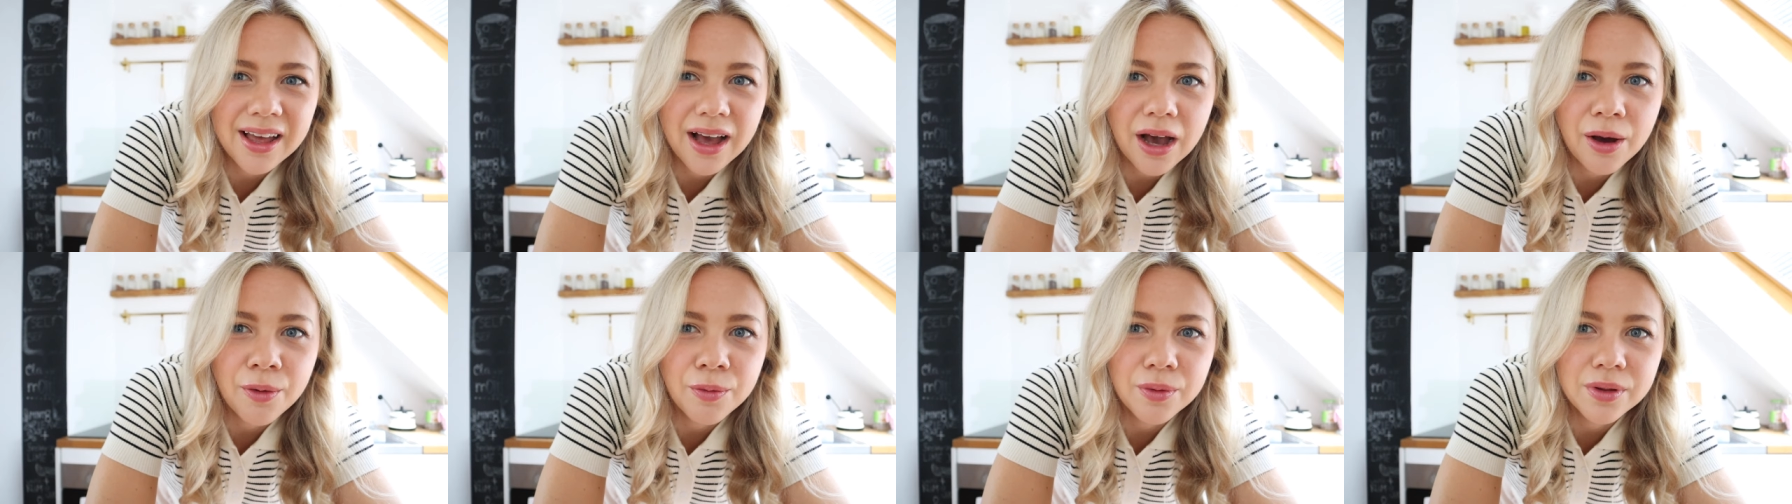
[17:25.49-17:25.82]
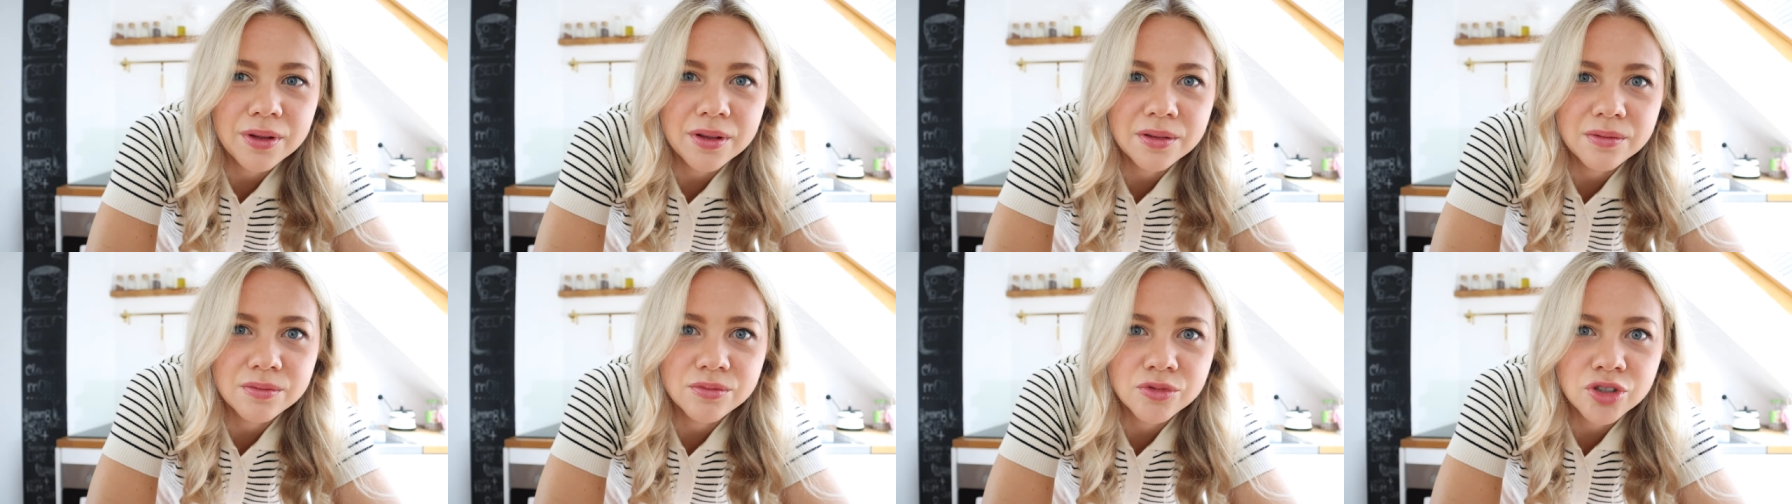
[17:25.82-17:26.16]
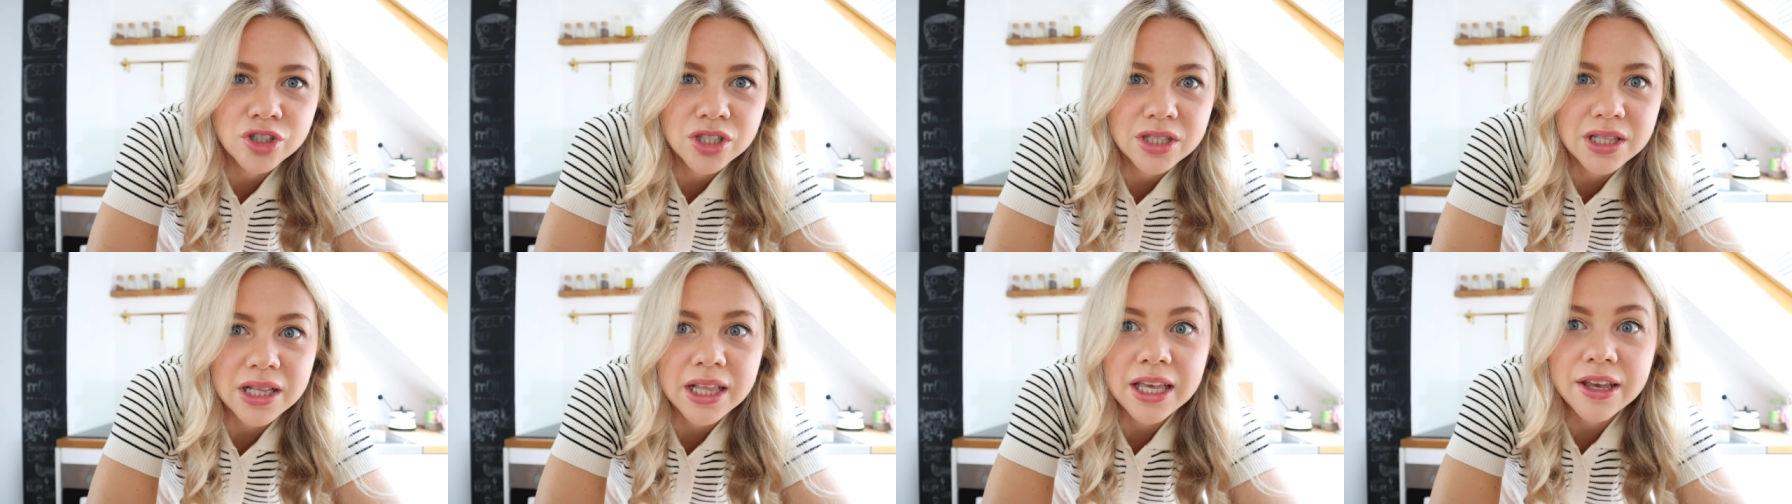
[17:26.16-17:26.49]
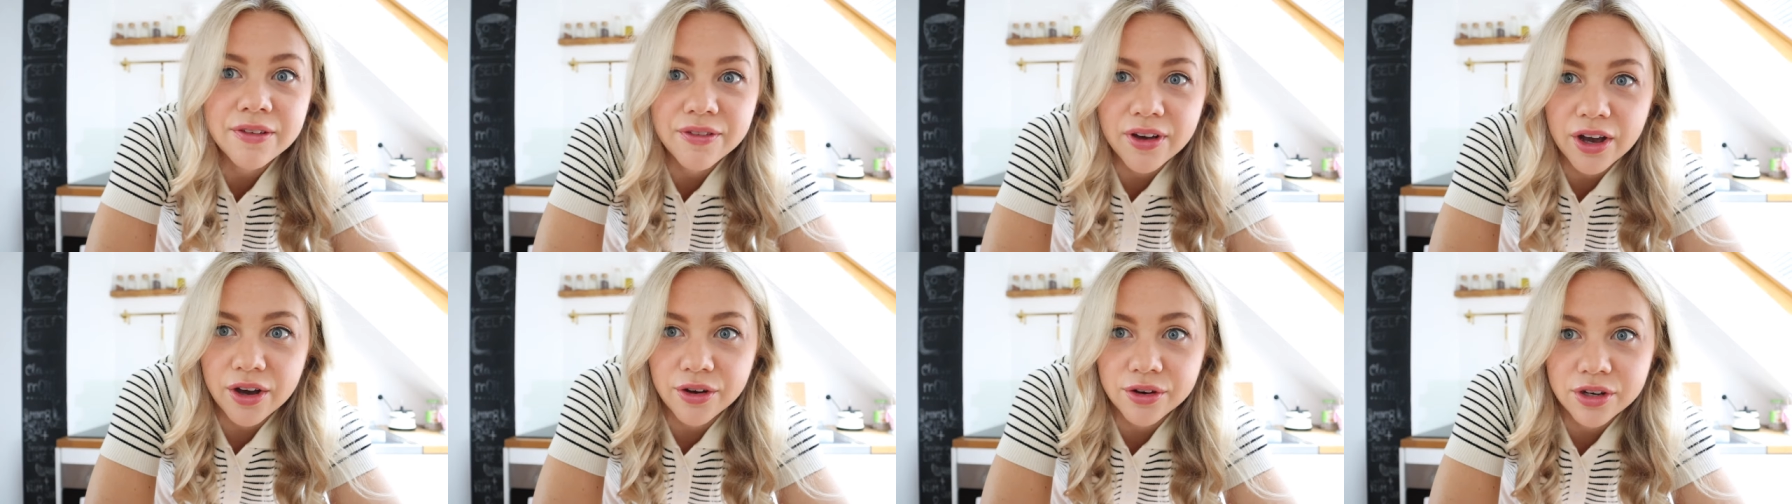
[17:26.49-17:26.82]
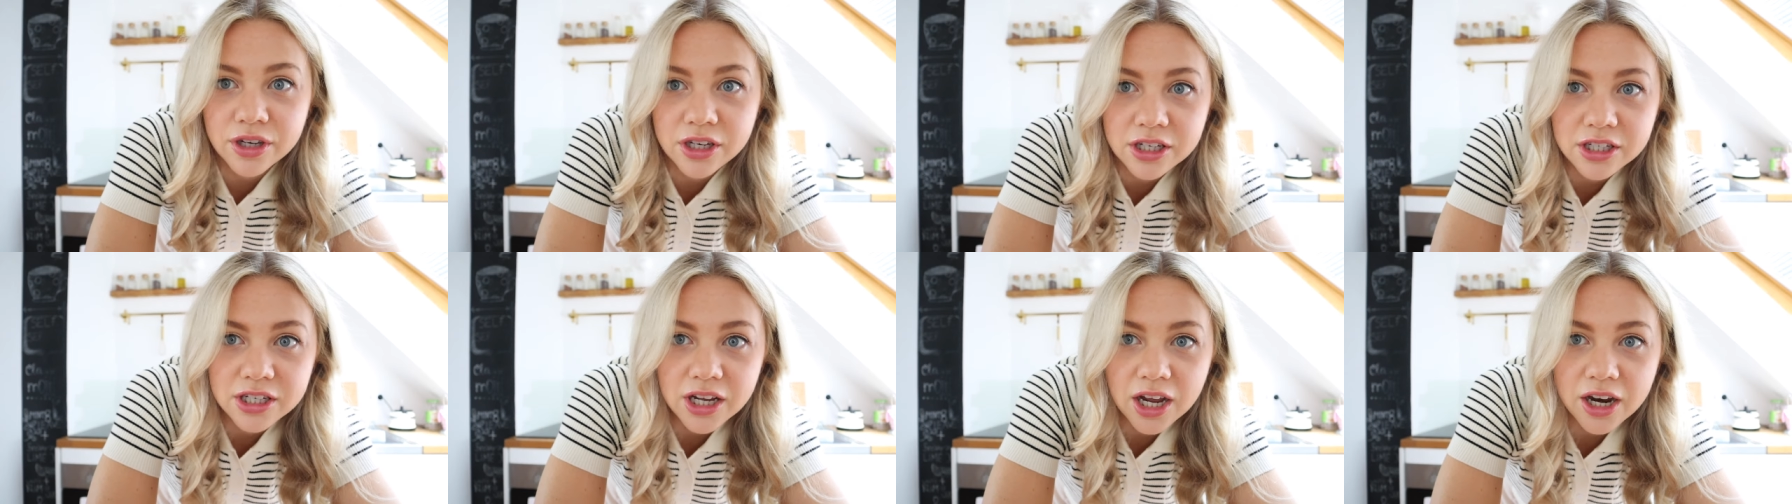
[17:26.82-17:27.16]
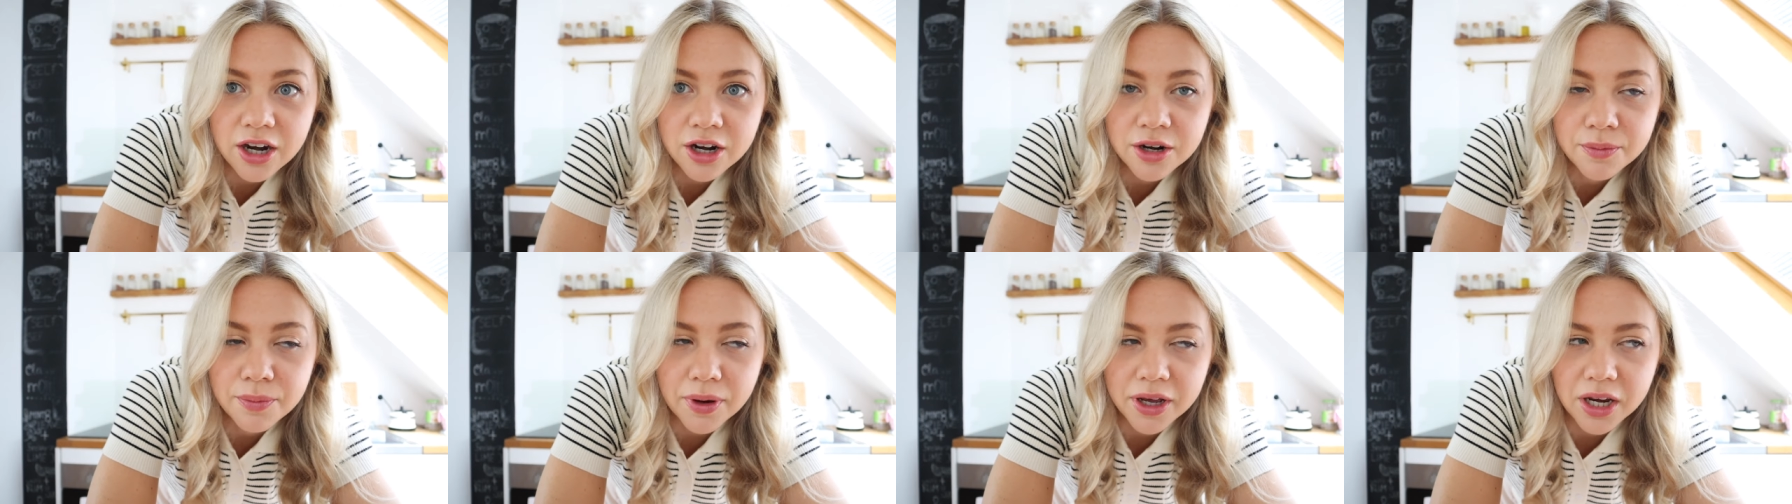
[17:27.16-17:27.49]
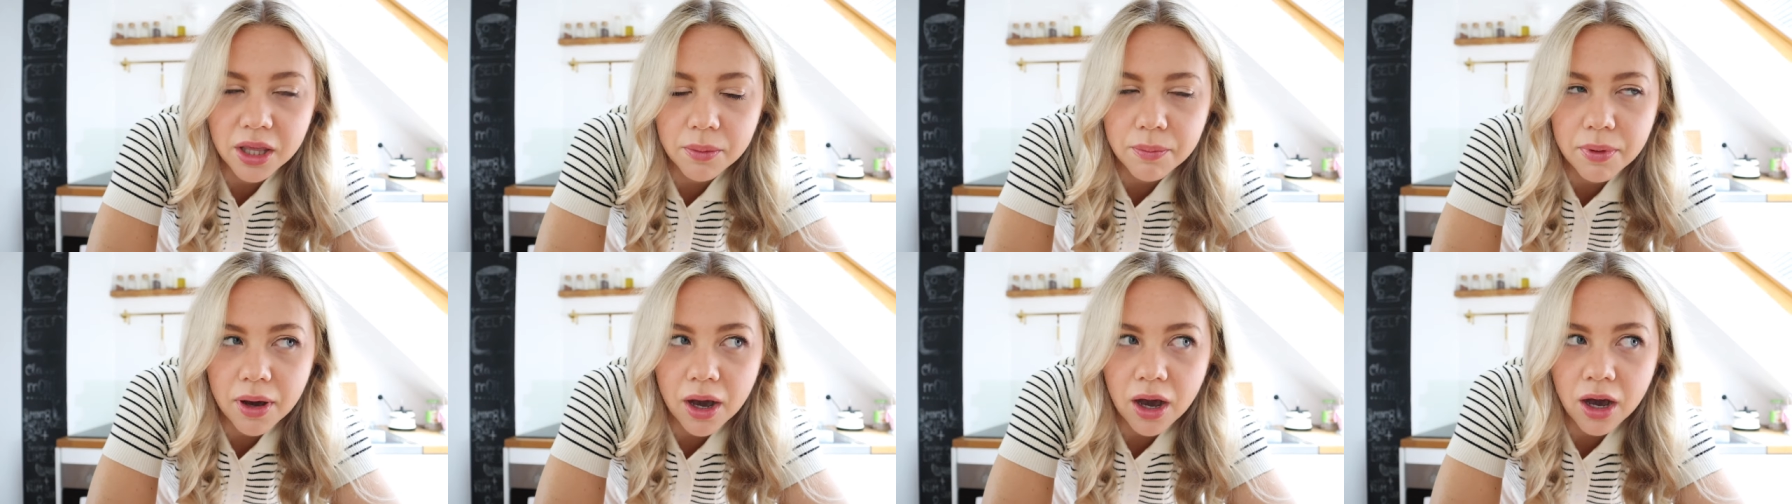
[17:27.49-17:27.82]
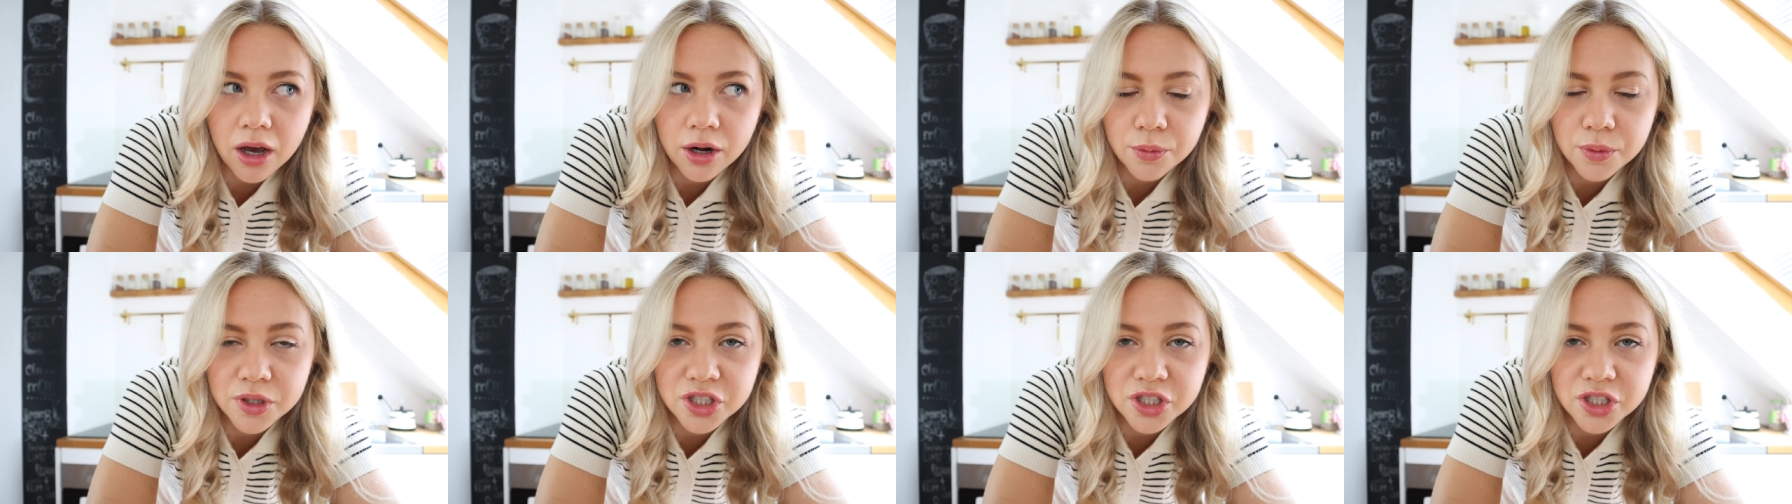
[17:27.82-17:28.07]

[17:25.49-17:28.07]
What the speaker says: I will just leave out an entire body part,